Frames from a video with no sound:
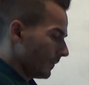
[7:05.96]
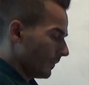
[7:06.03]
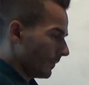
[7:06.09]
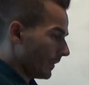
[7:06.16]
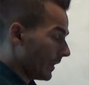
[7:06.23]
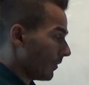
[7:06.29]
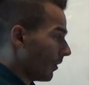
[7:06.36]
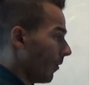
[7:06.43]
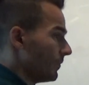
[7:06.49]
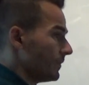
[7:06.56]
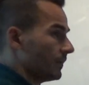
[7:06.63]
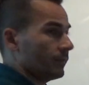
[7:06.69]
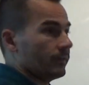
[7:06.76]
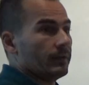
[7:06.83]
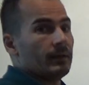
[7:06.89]
Then
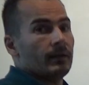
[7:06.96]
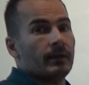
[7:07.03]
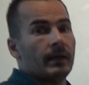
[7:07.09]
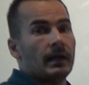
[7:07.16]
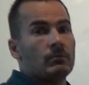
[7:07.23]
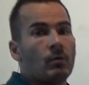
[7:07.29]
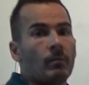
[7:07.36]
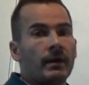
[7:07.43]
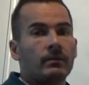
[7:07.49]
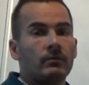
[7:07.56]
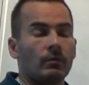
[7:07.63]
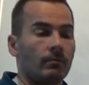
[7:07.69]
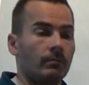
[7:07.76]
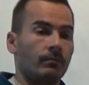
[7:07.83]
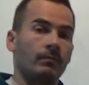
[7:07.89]
obviously in
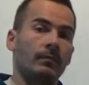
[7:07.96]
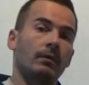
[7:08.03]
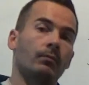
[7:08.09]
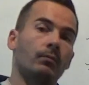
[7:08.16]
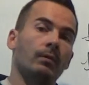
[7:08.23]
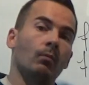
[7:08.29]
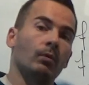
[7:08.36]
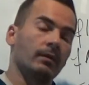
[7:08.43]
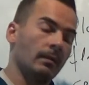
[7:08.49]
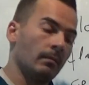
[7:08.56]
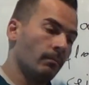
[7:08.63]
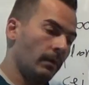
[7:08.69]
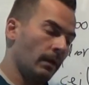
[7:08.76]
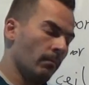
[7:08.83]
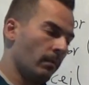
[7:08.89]
momentum, if we want to
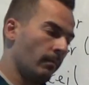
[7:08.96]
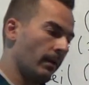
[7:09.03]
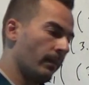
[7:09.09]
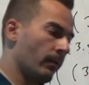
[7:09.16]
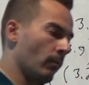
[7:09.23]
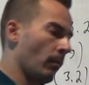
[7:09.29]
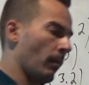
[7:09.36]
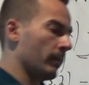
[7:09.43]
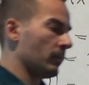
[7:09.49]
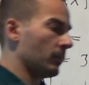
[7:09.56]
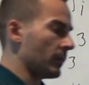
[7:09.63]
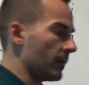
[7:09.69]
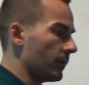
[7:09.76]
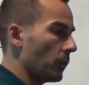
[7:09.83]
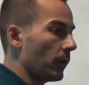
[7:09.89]
implement the momentum
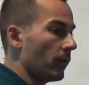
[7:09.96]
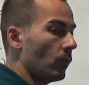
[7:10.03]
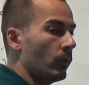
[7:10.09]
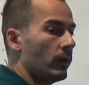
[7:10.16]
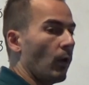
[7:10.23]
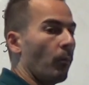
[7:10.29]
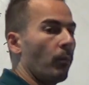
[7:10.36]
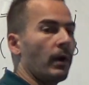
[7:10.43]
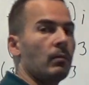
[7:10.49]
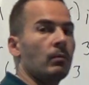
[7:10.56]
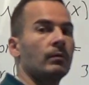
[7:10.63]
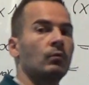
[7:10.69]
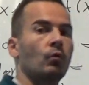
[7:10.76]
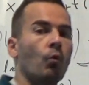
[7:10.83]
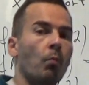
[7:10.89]
strategy, we operate
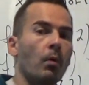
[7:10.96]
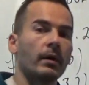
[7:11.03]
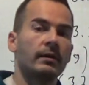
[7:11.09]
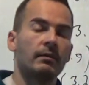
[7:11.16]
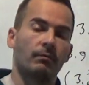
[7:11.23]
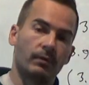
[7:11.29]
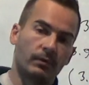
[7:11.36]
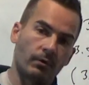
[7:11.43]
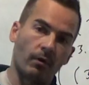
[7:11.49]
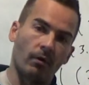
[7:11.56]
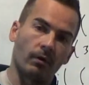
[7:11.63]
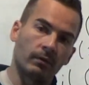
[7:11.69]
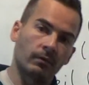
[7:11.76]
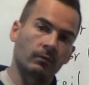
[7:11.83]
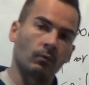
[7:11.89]
with cumulative
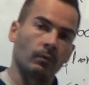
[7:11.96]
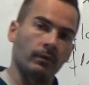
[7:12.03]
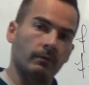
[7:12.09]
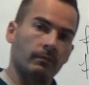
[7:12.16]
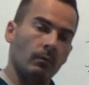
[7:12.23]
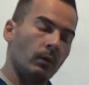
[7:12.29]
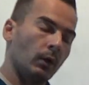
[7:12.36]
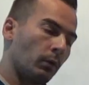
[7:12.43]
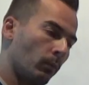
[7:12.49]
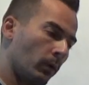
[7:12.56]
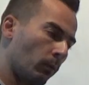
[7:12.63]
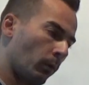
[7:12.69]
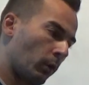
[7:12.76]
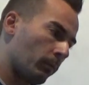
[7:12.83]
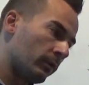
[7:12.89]
returns, so
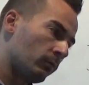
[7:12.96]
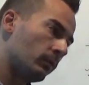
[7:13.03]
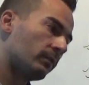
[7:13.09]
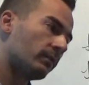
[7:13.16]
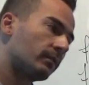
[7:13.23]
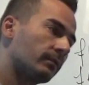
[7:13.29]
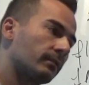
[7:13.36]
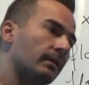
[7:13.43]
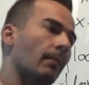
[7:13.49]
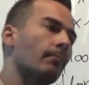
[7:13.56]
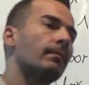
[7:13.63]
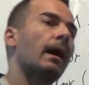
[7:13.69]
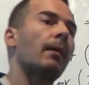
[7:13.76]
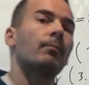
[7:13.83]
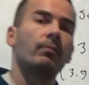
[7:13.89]
which means we
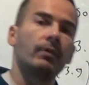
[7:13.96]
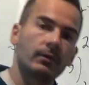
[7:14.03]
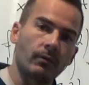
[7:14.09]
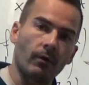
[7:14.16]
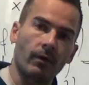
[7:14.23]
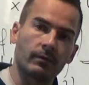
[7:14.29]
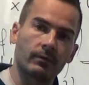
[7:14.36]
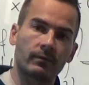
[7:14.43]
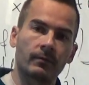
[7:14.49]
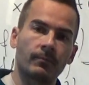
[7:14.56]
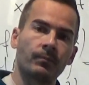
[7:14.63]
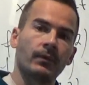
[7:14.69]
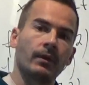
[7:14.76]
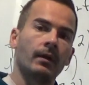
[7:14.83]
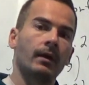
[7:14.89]
sum up returns
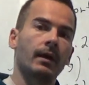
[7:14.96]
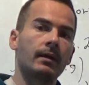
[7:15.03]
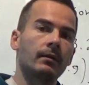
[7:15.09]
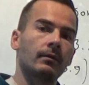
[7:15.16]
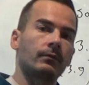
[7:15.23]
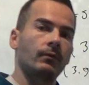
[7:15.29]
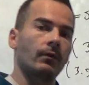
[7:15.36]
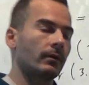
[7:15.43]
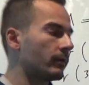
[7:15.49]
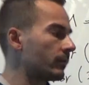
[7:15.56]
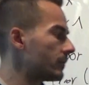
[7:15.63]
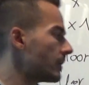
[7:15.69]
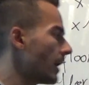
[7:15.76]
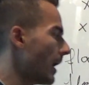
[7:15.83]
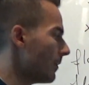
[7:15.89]
in a certain
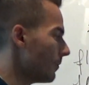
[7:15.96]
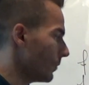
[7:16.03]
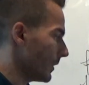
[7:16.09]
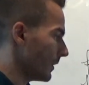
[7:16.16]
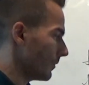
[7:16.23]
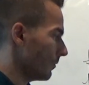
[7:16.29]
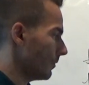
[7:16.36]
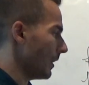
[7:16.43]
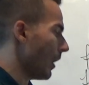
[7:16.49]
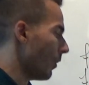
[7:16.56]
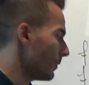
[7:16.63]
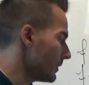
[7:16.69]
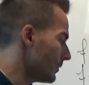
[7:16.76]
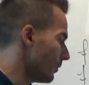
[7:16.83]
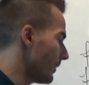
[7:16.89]
time window. How
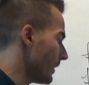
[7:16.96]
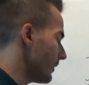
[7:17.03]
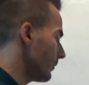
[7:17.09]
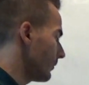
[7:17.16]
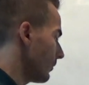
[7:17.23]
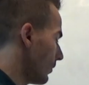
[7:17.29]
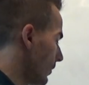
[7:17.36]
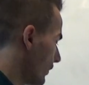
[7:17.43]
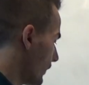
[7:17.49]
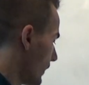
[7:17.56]
we do that? So